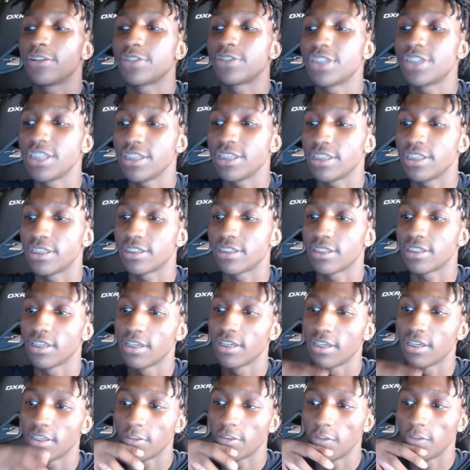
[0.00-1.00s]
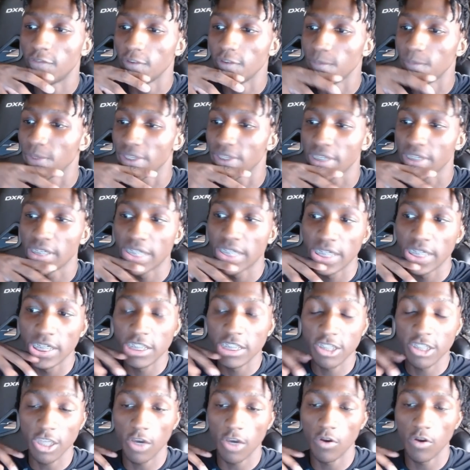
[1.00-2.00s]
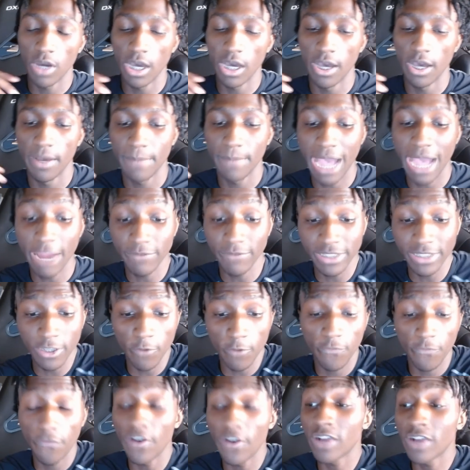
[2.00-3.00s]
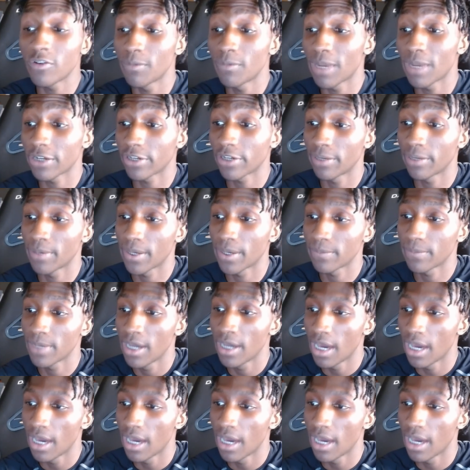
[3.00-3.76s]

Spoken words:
she is. You feel me? So I really don't fuck with my grandma.